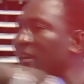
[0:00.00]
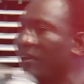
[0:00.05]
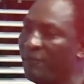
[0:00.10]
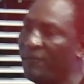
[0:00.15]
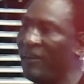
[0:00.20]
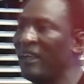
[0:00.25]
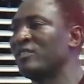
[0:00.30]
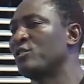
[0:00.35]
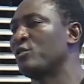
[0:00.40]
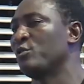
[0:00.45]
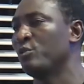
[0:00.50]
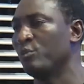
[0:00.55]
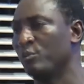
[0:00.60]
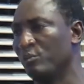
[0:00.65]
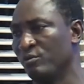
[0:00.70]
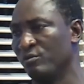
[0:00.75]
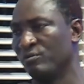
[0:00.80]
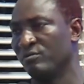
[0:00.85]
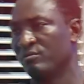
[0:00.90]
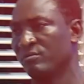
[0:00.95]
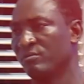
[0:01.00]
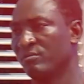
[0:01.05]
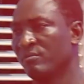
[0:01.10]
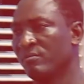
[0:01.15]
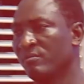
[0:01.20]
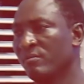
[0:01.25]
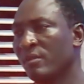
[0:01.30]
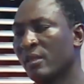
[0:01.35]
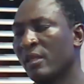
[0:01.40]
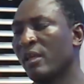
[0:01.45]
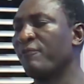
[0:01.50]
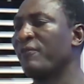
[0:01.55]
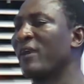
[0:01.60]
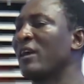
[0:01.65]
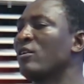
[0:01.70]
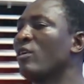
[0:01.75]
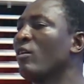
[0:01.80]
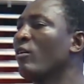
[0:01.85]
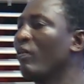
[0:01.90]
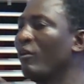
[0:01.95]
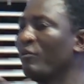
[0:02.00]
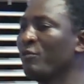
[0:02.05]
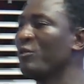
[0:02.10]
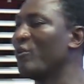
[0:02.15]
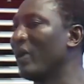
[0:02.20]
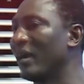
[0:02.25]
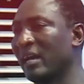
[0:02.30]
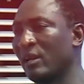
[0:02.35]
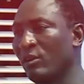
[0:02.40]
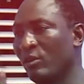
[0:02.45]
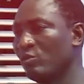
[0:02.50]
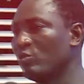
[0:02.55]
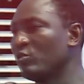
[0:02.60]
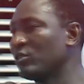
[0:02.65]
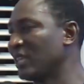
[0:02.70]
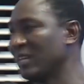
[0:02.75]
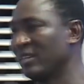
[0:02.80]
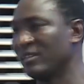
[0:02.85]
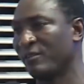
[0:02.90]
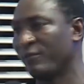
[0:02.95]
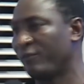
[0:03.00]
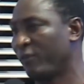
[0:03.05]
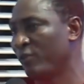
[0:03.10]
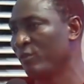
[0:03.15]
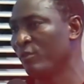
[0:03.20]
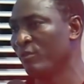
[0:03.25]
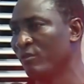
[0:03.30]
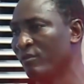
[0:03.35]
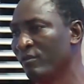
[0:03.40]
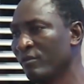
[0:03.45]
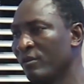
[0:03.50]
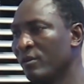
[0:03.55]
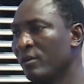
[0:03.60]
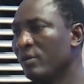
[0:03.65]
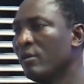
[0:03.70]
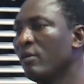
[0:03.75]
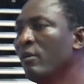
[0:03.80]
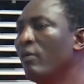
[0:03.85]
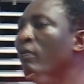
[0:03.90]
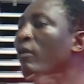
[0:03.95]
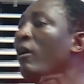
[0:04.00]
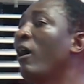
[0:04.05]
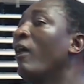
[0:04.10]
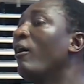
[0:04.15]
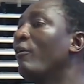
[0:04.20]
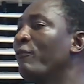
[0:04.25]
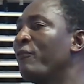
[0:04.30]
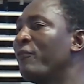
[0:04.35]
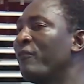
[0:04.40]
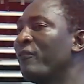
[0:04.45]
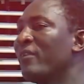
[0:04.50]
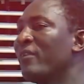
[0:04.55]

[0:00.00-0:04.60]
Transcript: sacrifice to you. If I don't love you, I cannot do something for you. Love,